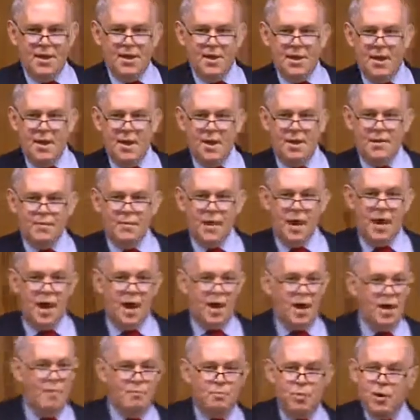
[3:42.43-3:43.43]
A
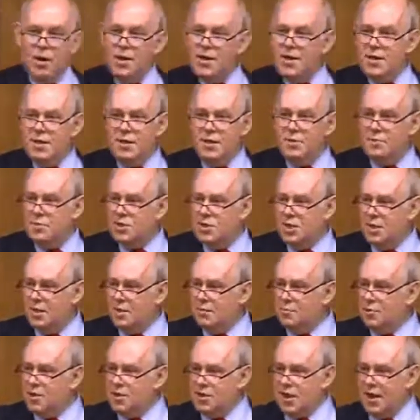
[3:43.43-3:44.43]
complete
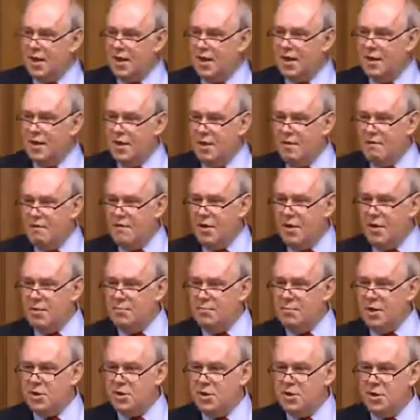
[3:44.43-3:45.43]
U-turn, which I very
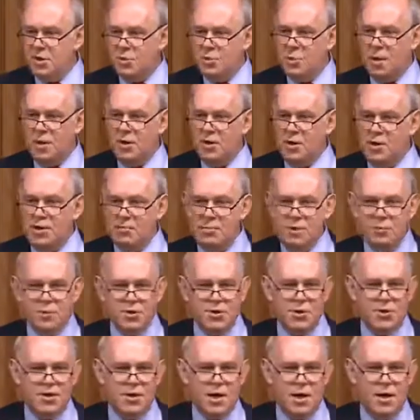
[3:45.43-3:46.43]
much welcome. It
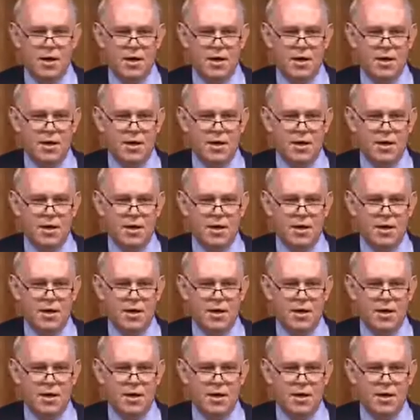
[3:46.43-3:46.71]
wasn't a...